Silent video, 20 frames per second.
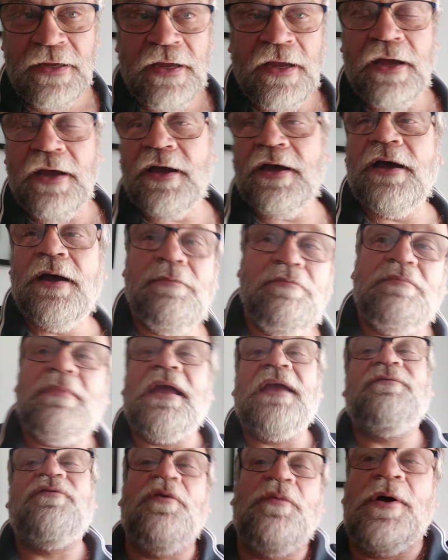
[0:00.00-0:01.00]
um, if you
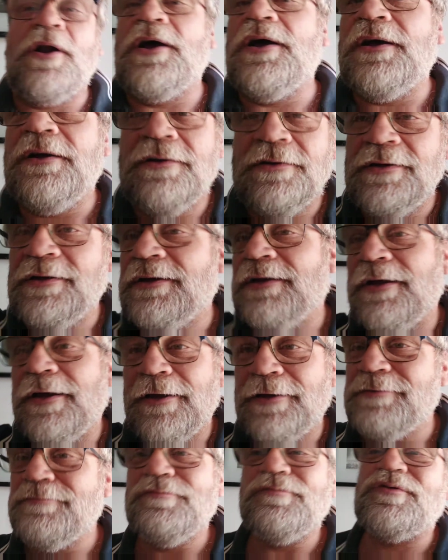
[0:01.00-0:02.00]
wanna
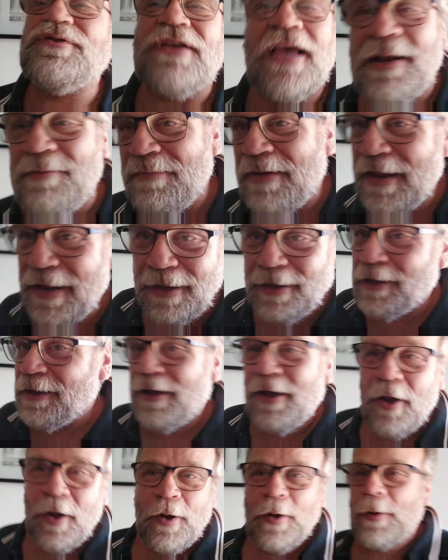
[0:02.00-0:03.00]
send me
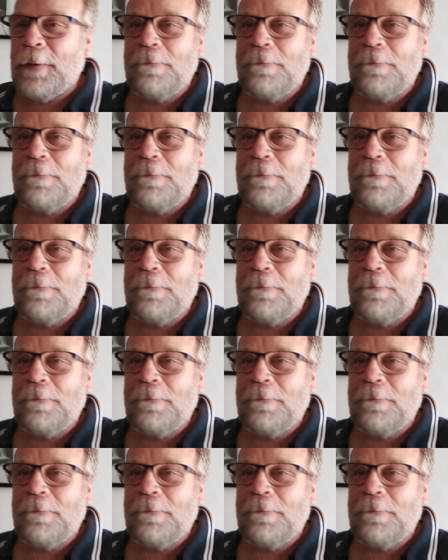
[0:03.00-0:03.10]
uh,